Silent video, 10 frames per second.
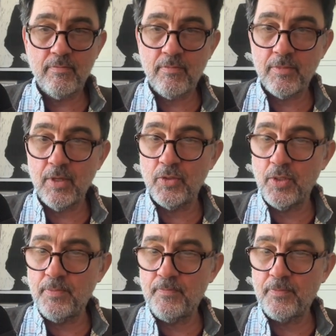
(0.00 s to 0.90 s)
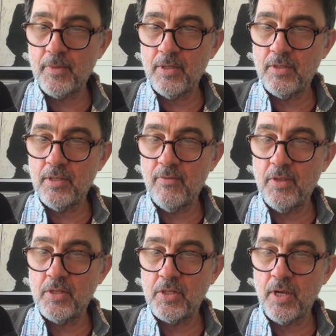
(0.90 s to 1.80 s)
Sounds good. Let's give
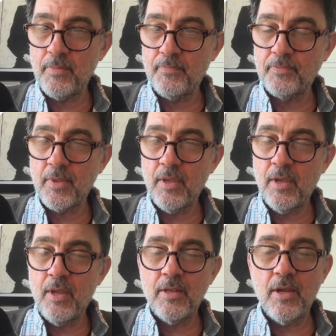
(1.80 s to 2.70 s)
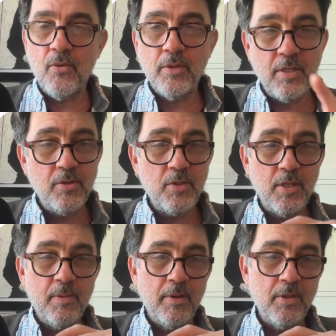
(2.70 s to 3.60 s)
this a shot. Now, what's
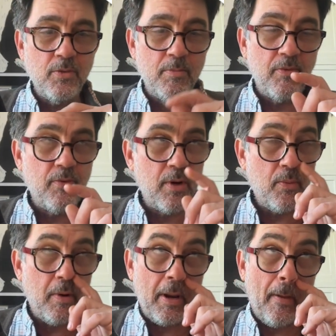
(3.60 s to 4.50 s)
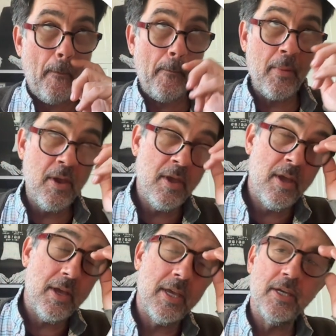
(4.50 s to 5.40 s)
interesting about this one, before I run it,
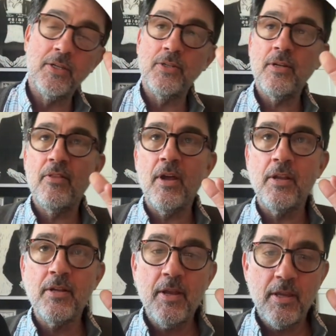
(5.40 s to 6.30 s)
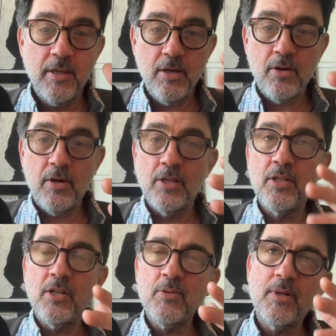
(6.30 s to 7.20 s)
is that here it's
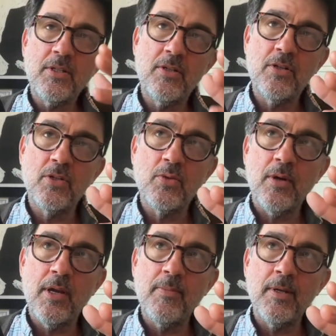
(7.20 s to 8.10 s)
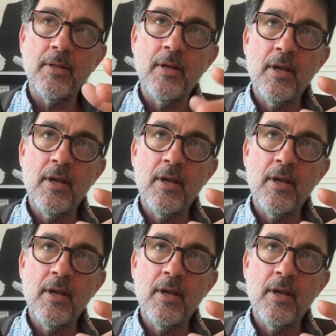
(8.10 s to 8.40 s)
not so much describing